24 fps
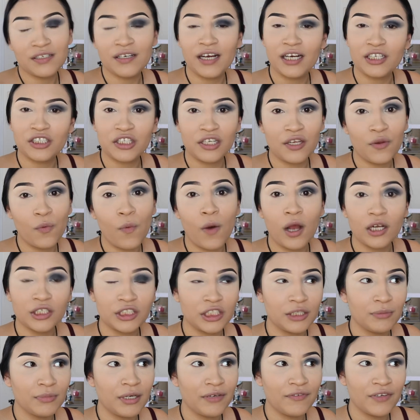are actually
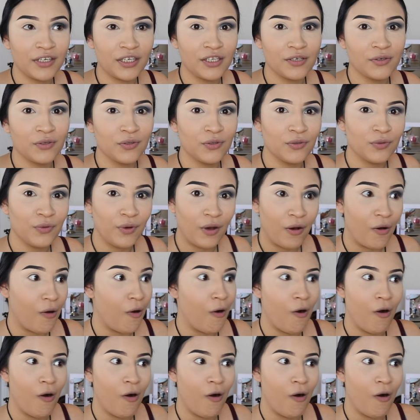watching my video